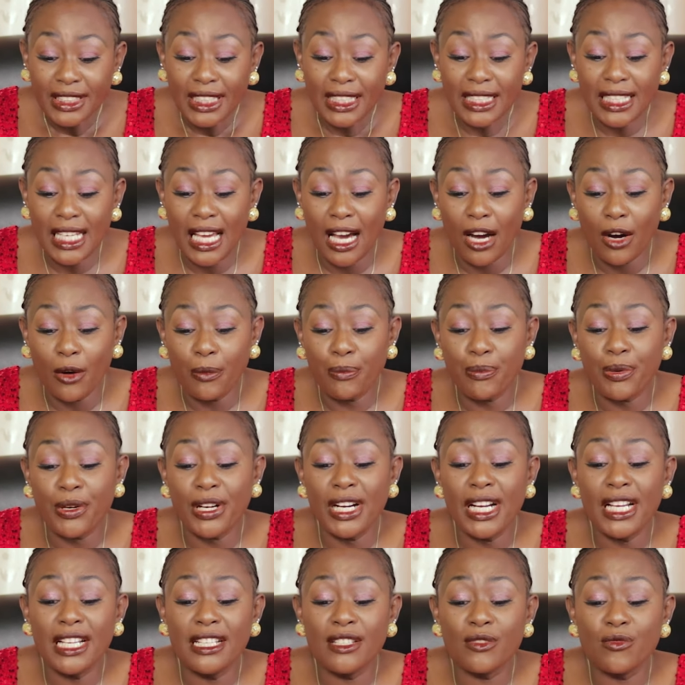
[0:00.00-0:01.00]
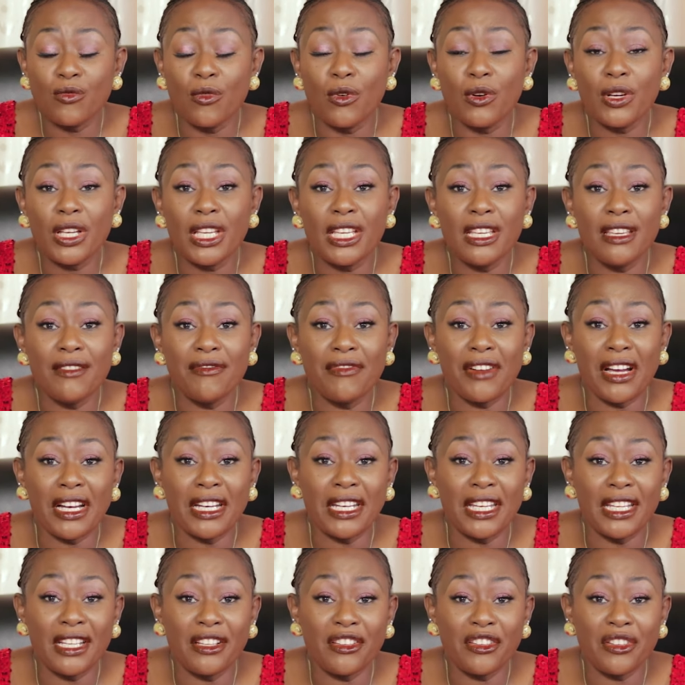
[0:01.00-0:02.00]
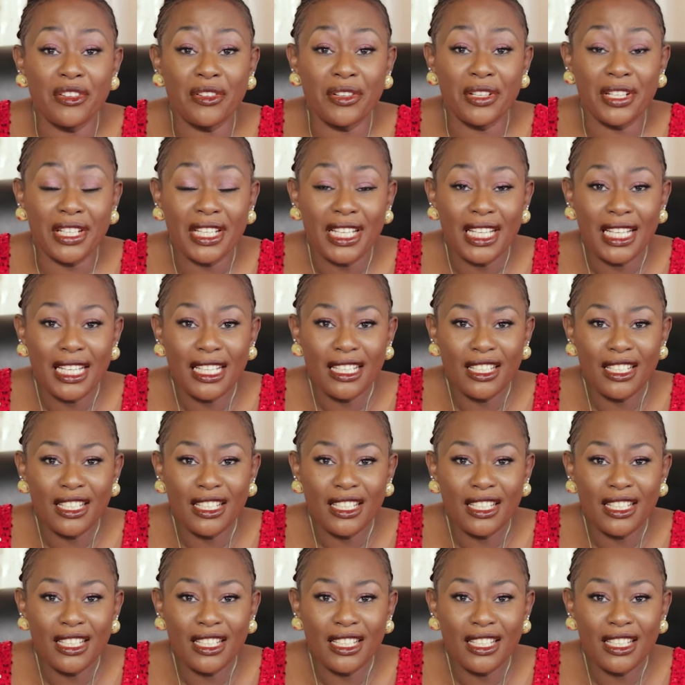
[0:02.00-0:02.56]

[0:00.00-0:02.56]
Now, praise will give addition.